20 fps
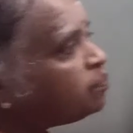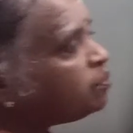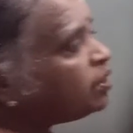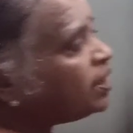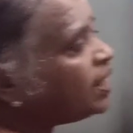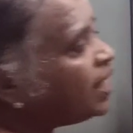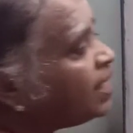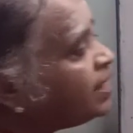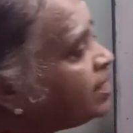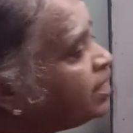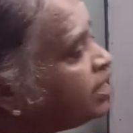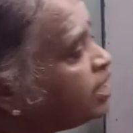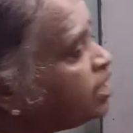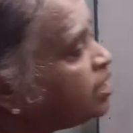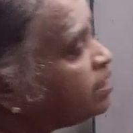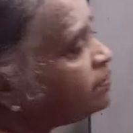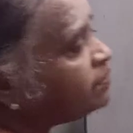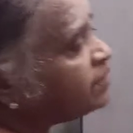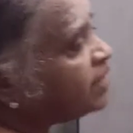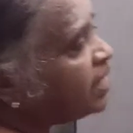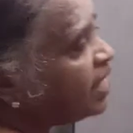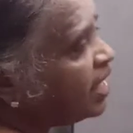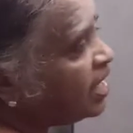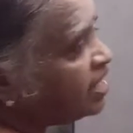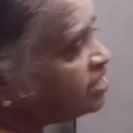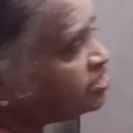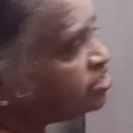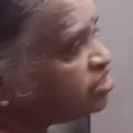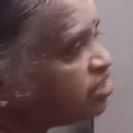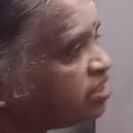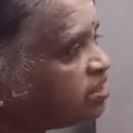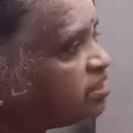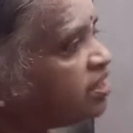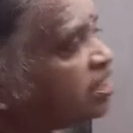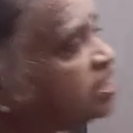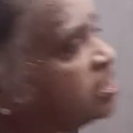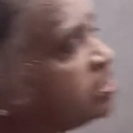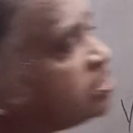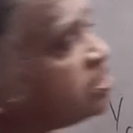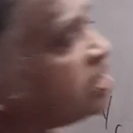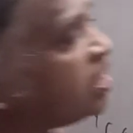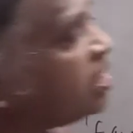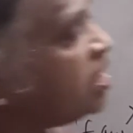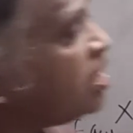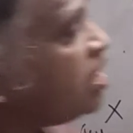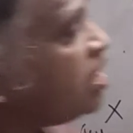molarity of the acid. That is the